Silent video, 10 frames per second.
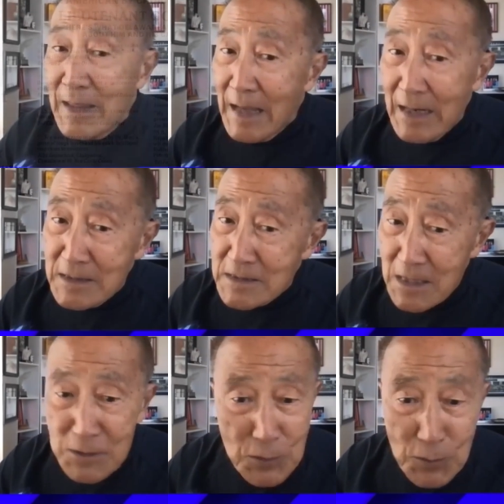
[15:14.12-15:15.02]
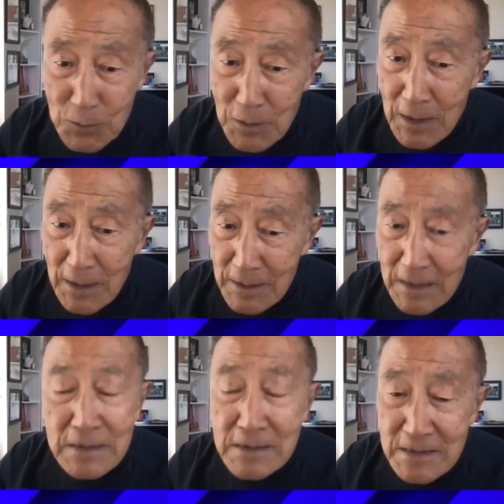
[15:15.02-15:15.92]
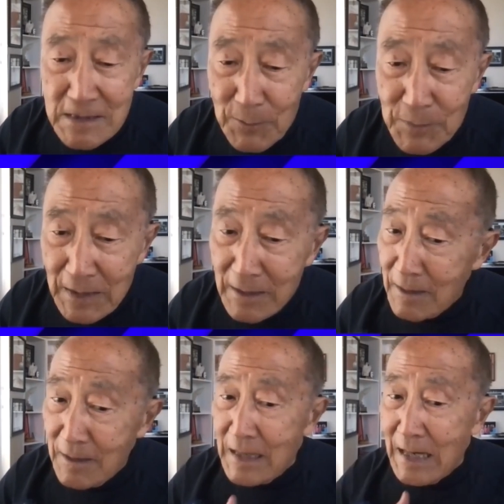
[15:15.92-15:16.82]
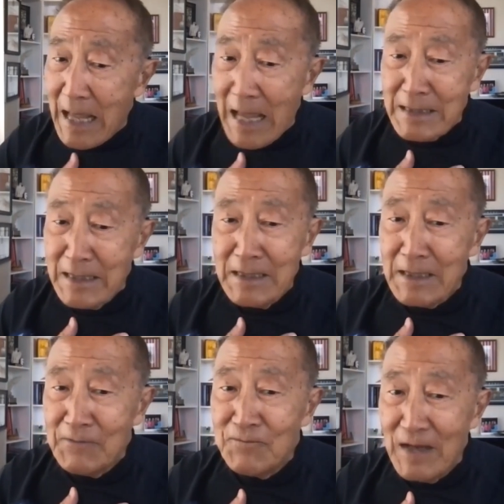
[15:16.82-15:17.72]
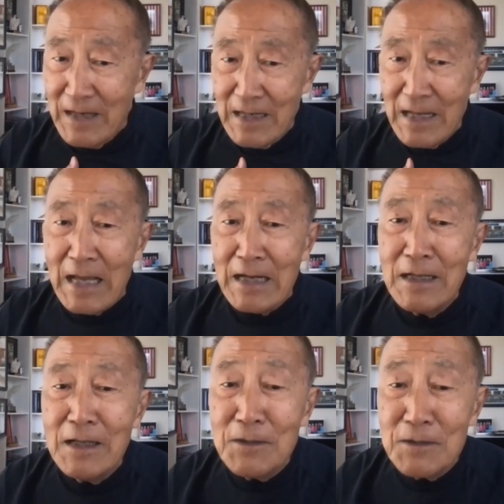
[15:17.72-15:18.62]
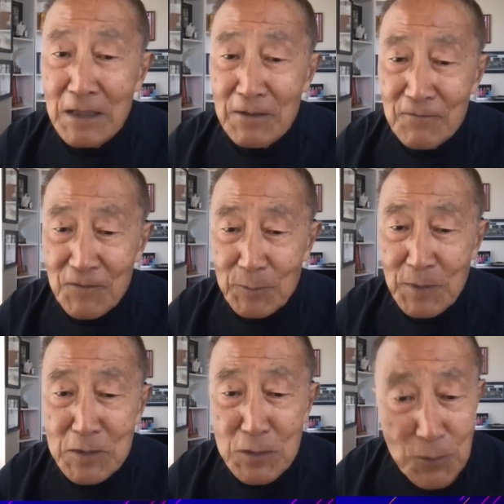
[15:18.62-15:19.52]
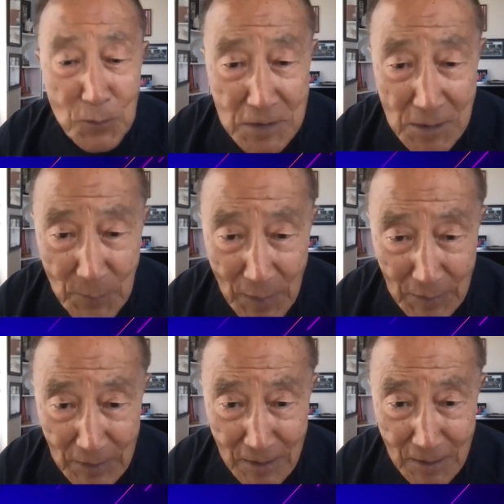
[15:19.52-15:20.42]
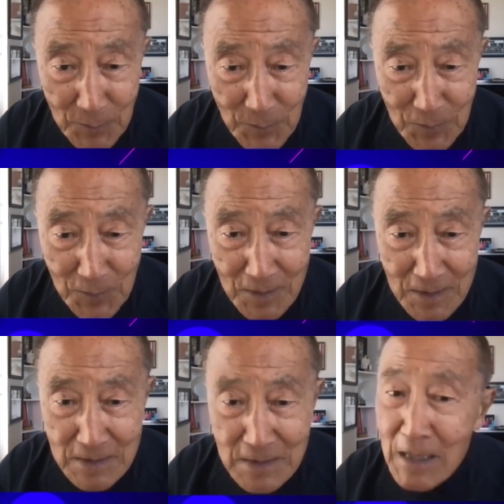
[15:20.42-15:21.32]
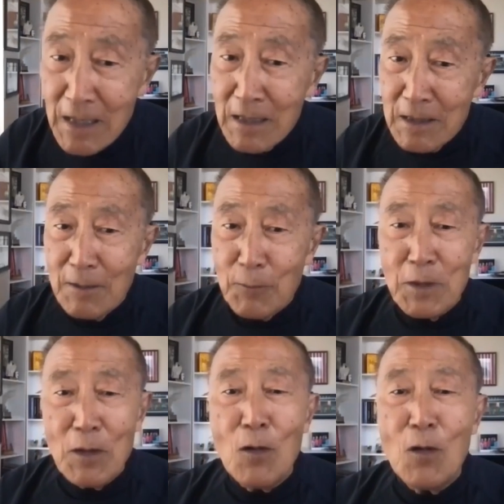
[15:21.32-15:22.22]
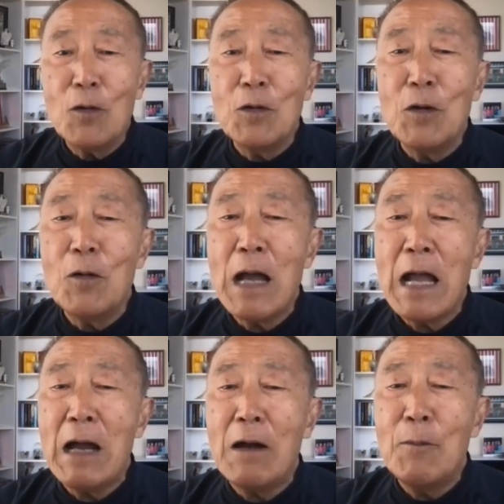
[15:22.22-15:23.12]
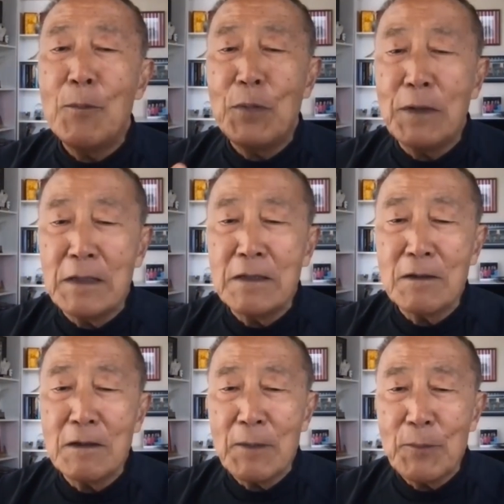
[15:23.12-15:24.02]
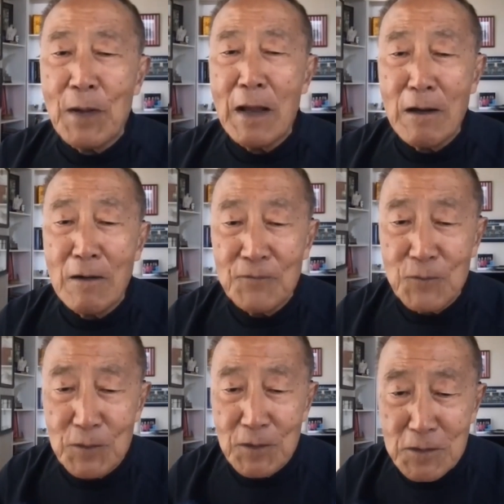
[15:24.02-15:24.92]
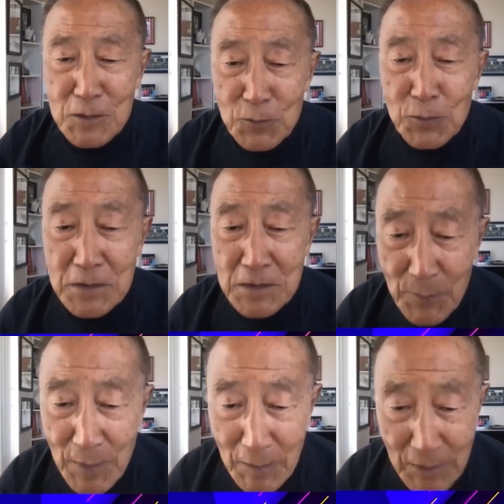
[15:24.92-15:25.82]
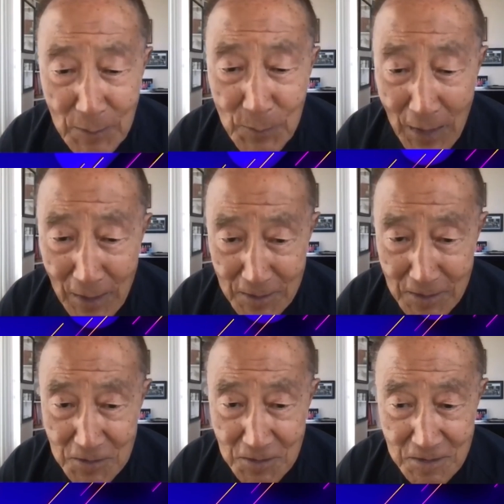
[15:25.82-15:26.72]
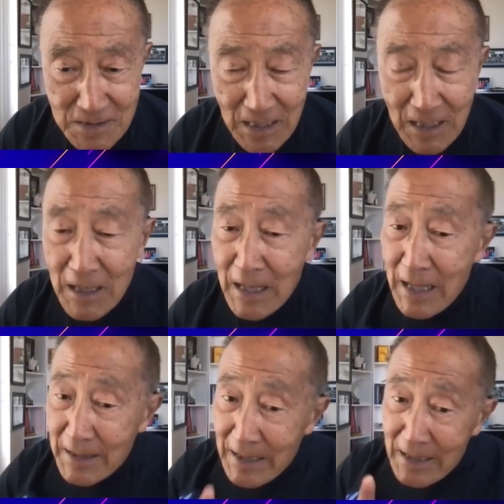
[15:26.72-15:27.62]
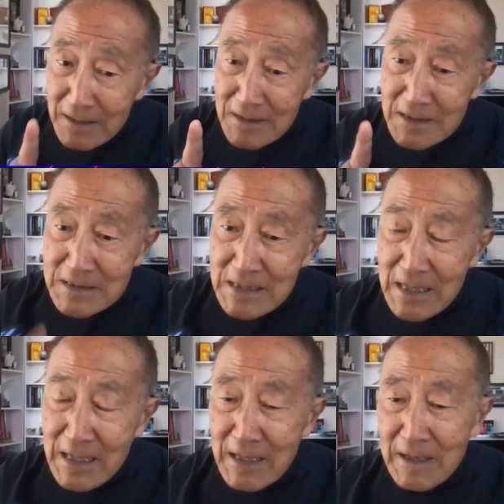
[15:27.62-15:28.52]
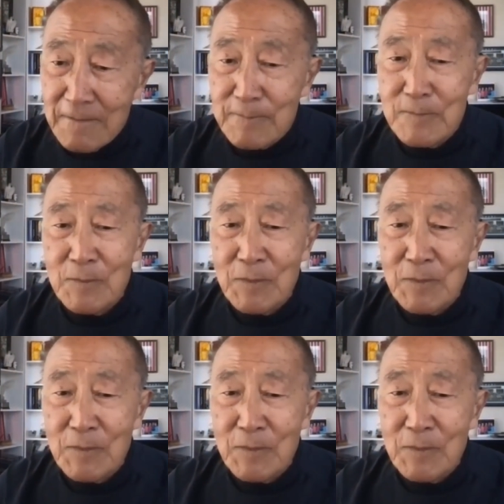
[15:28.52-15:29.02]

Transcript: That is this is something that I didn't invent. I learned it from the Jewish American communities. We all know how politically powerful the Jewish American politicians are. They understand